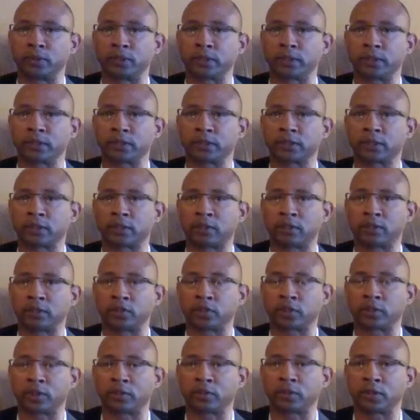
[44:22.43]
with us on the
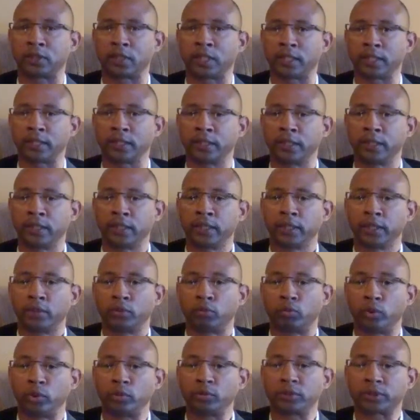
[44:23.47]
show today.
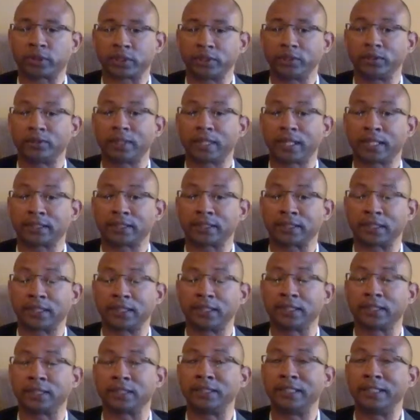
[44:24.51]
We will see you guys
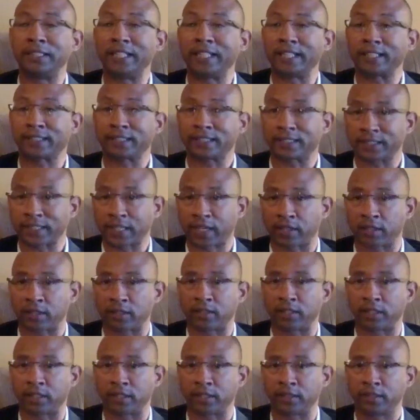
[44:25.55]
again next
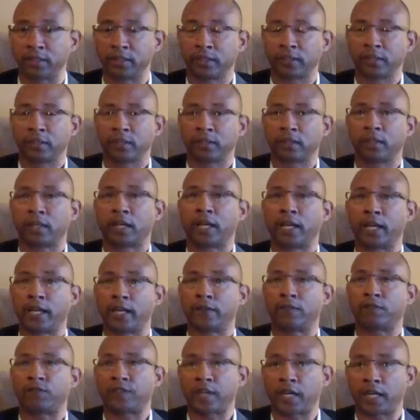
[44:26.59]
Saturday
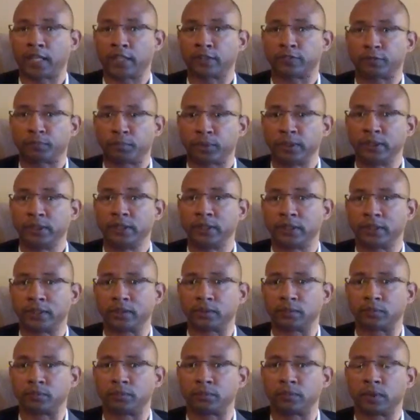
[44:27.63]
at 5
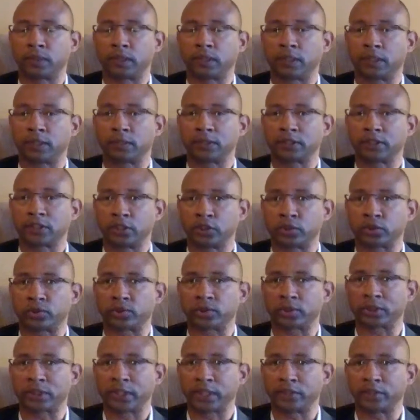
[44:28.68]
p.m. Central
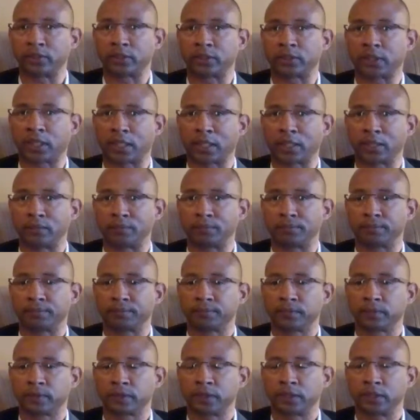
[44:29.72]
Standard Time.
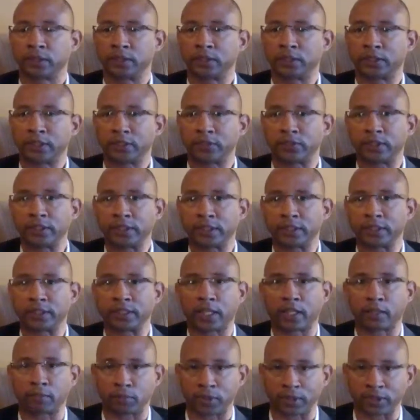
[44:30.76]
Until then,
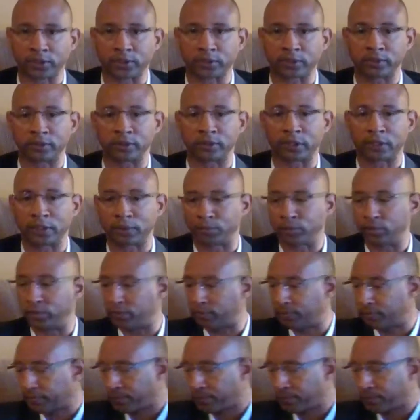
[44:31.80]
God bless you and keep you.